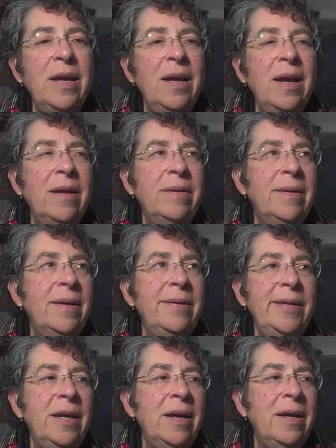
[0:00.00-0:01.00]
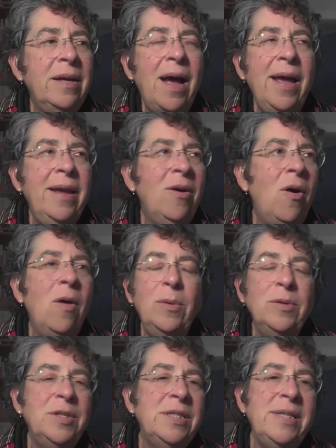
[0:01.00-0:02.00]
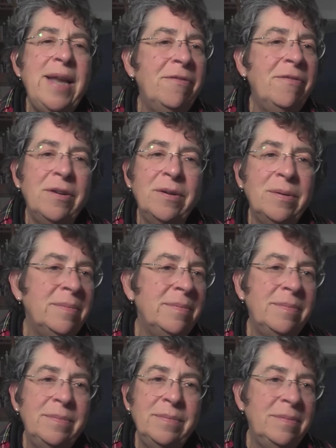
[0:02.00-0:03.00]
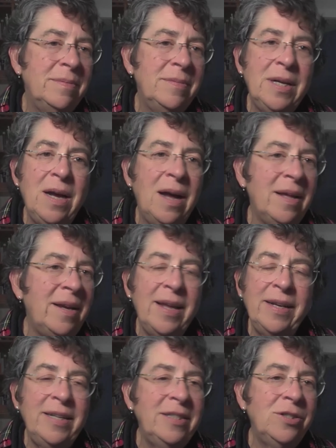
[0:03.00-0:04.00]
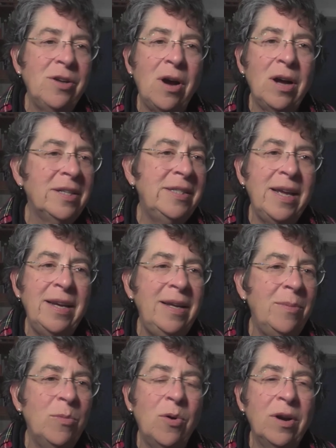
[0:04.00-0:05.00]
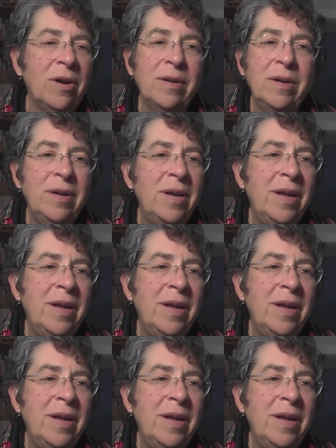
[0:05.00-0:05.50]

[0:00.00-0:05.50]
Mm-hmm. I almost never cut any stalks anymore.